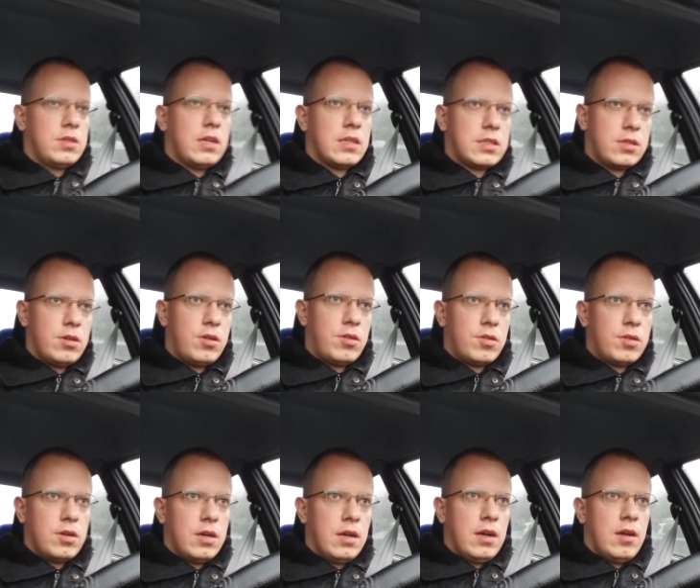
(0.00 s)
in a
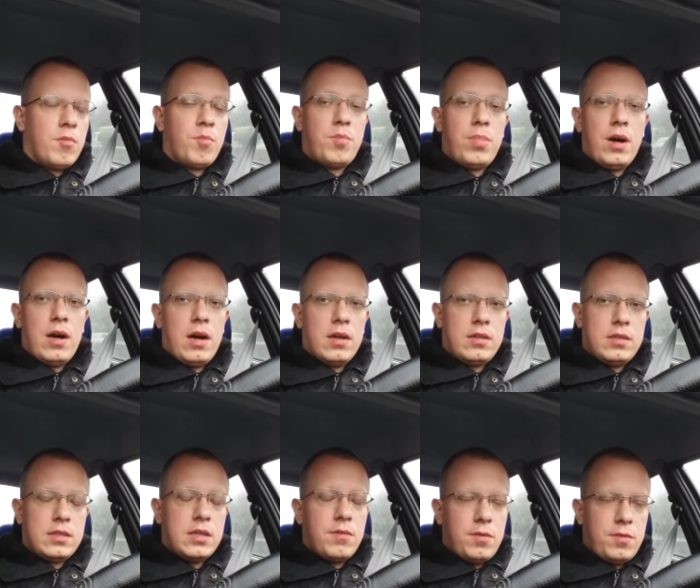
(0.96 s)
store, but
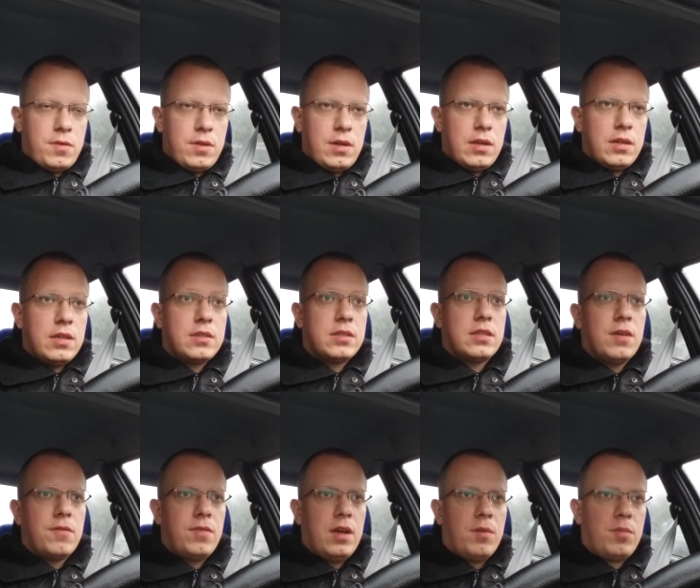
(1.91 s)
it's everything. It is
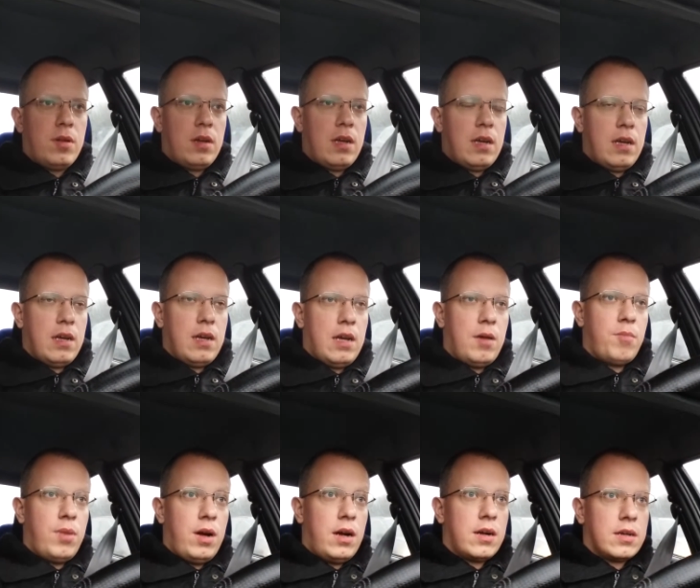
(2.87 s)
available a
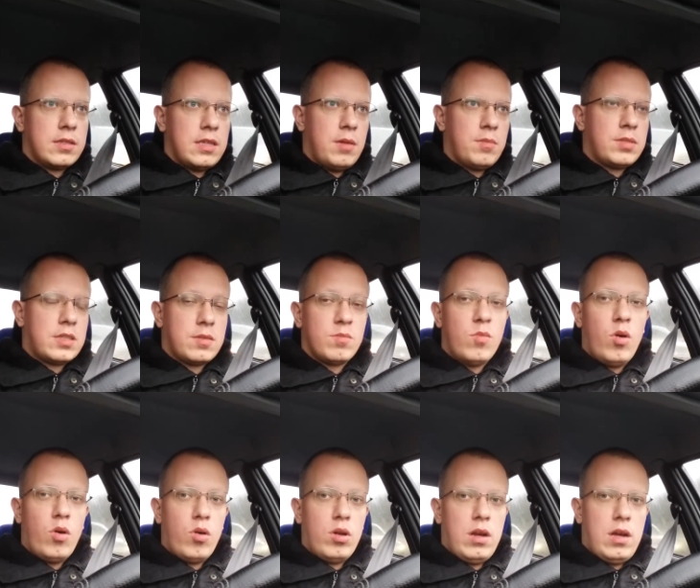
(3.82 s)
bar, some
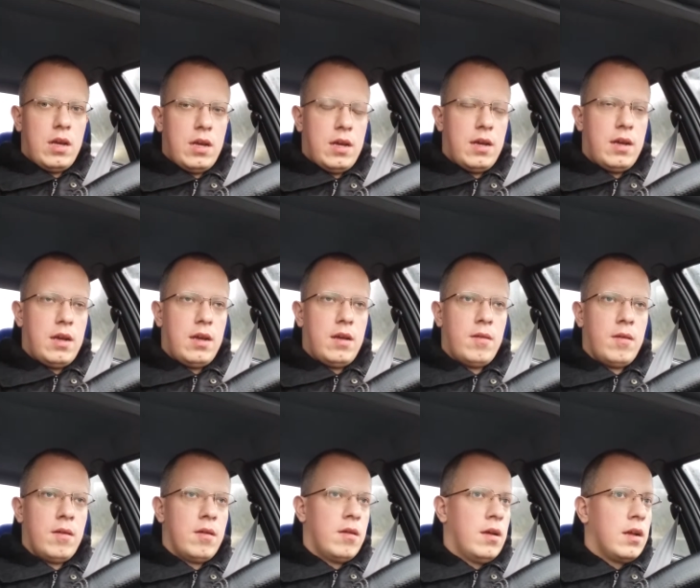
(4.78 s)
small
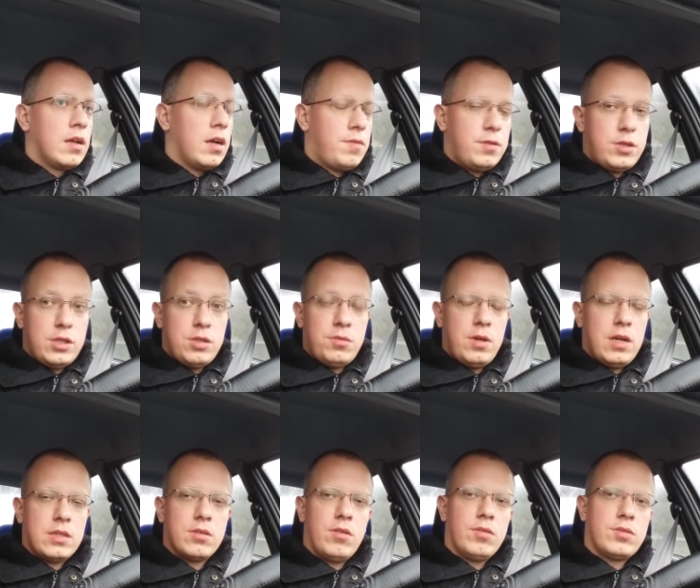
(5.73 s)
cafeteria
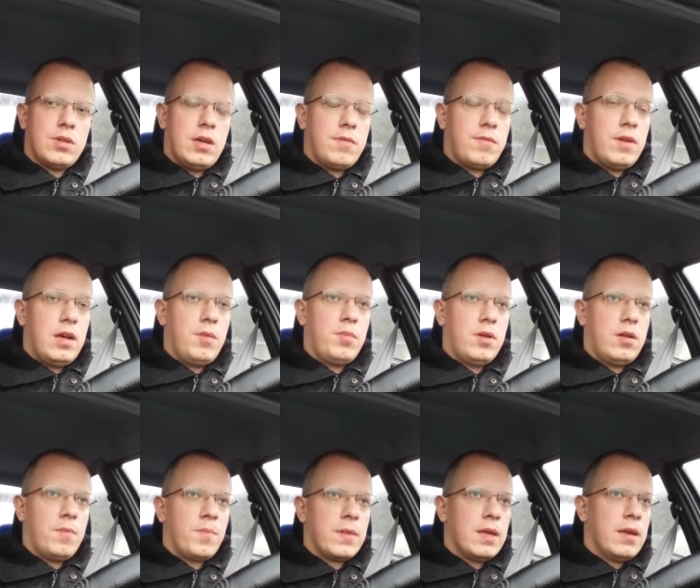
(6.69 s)
is also available
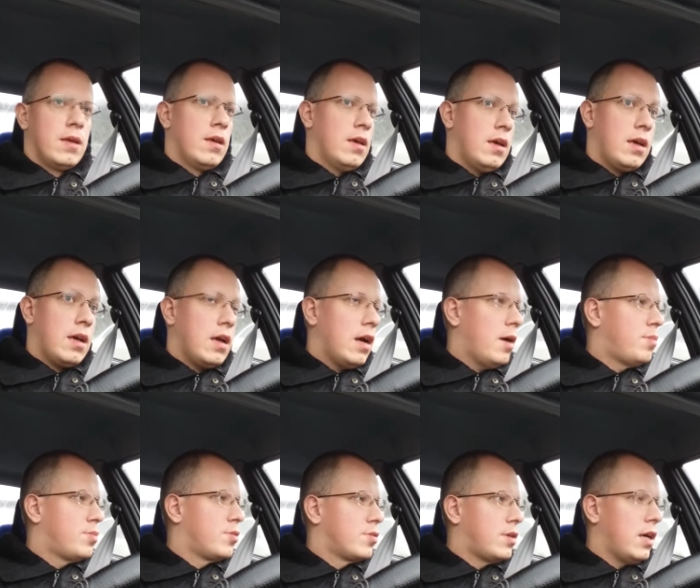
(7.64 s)
up
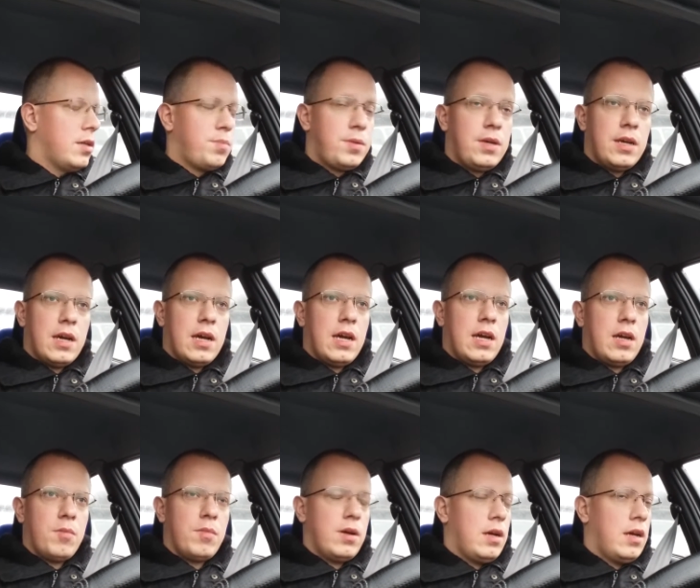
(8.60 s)
to 10
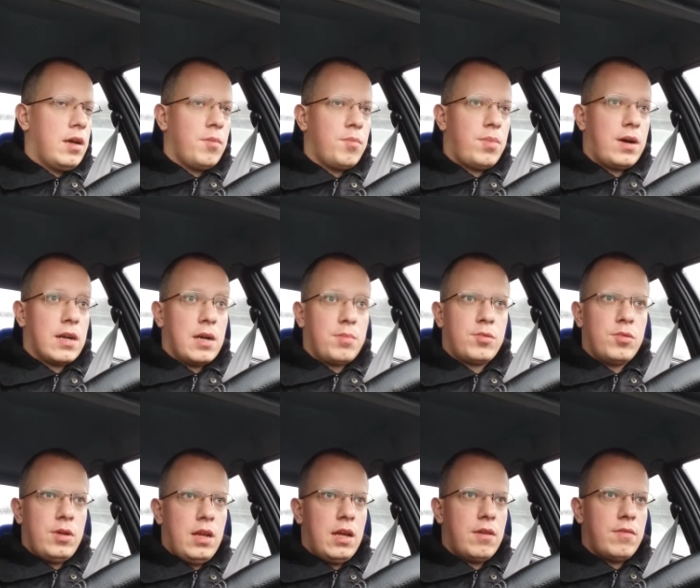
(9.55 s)
p.m. Bar up
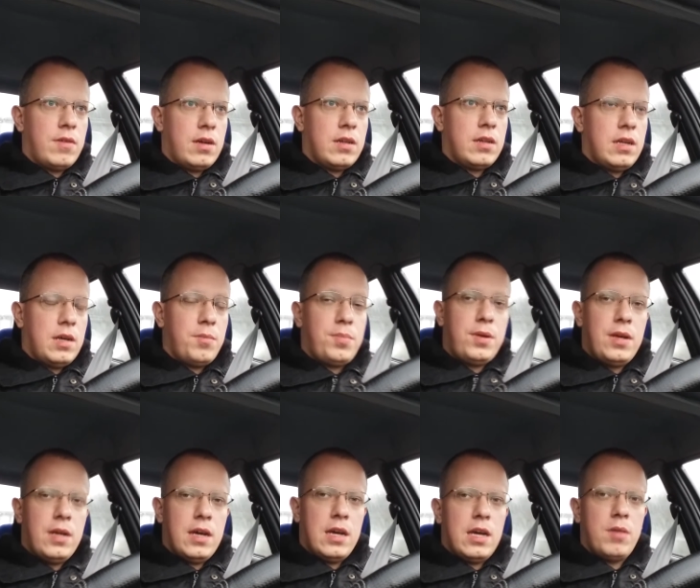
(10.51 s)
to 11
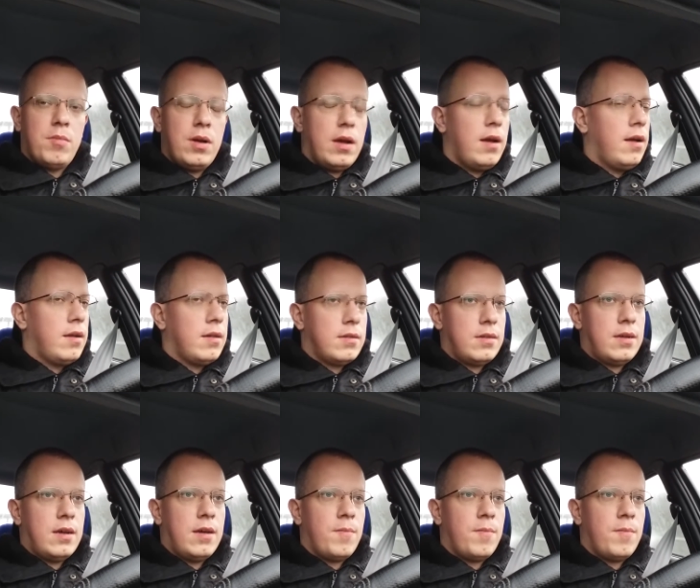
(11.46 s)
p.m. and